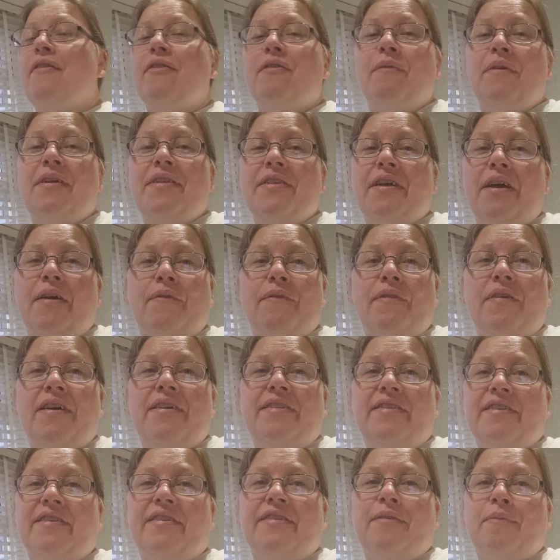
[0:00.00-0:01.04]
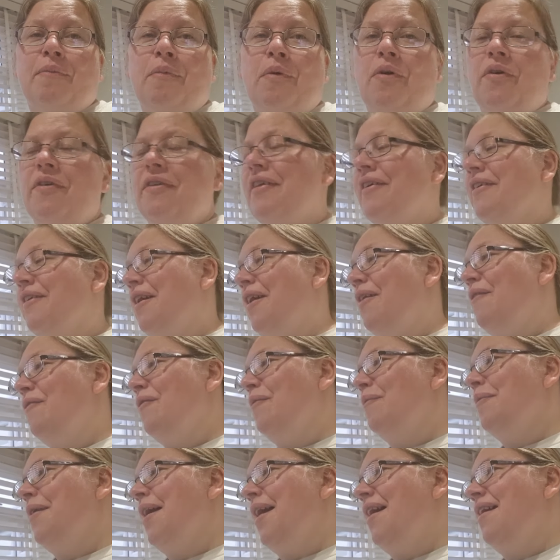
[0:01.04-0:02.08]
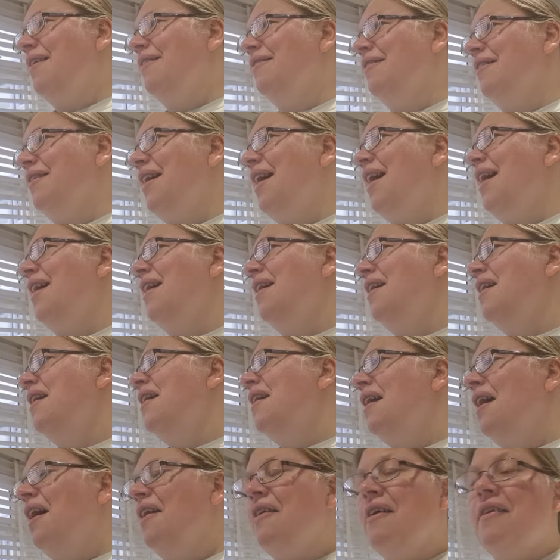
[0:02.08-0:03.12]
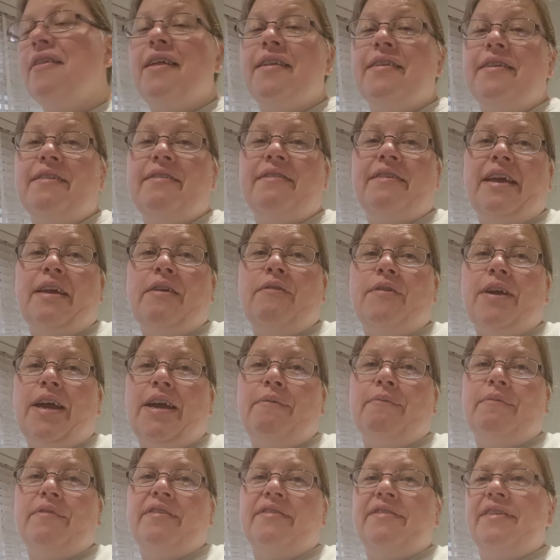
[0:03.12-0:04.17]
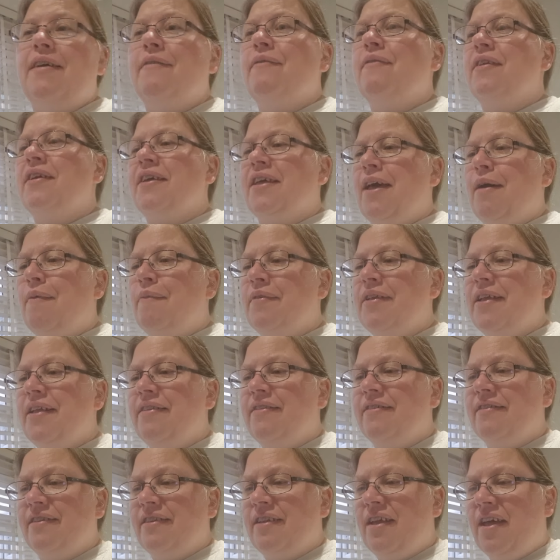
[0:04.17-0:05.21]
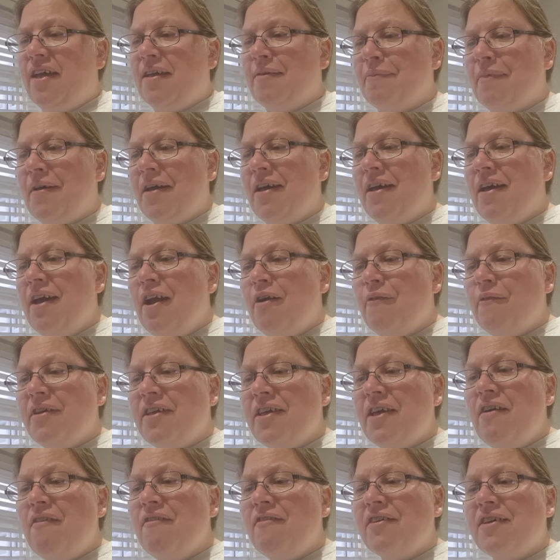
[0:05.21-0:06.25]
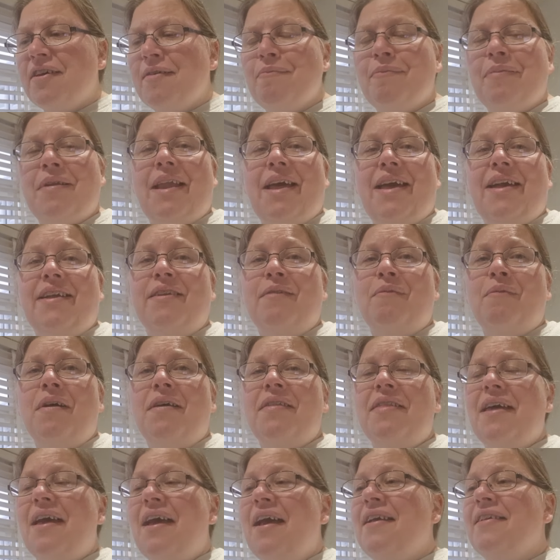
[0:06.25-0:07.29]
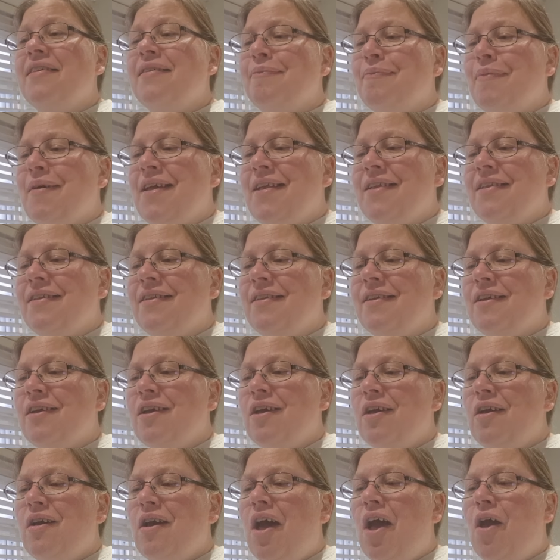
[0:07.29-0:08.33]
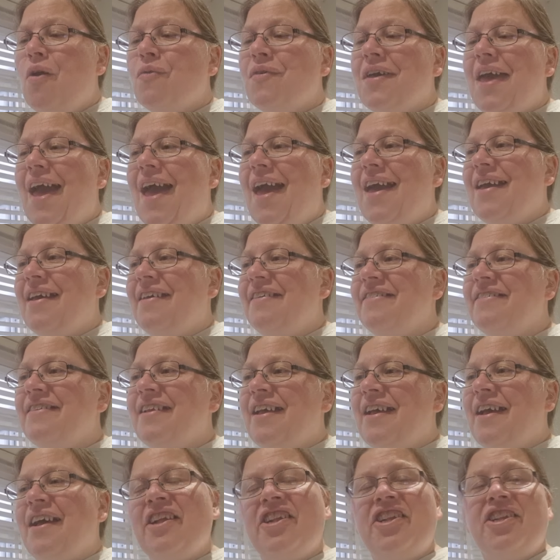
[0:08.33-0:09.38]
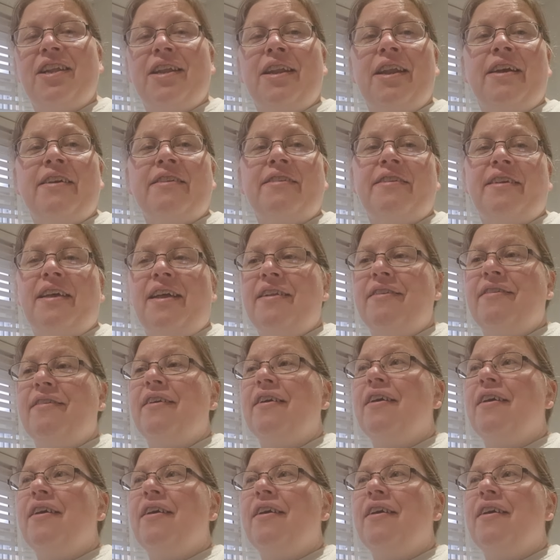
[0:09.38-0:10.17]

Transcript: window first thing in the morning go from there. So yeah, I know they do say rain was definitely coming in tonight, but we can't complain. The weather has been okay, hasn't it, actually? Like I said,